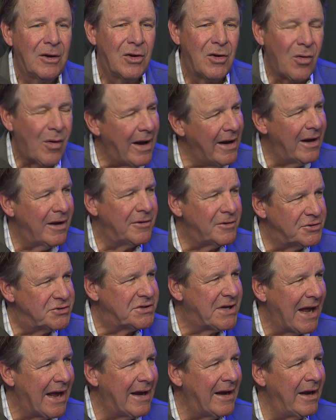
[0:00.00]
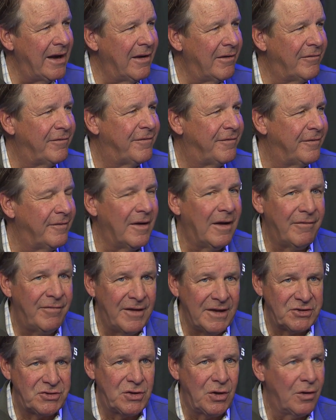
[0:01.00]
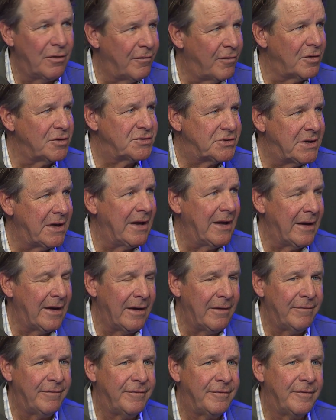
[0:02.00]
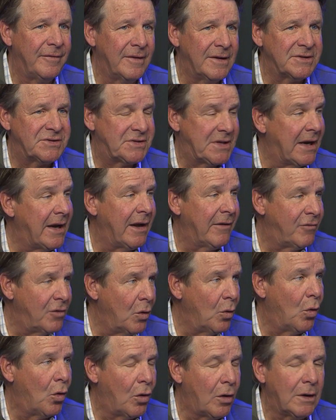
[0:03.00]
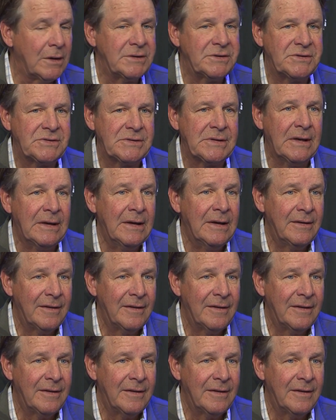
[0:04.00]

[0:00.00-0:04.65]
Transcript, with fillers: Great understanding of, of this university and of the city of New Orleans,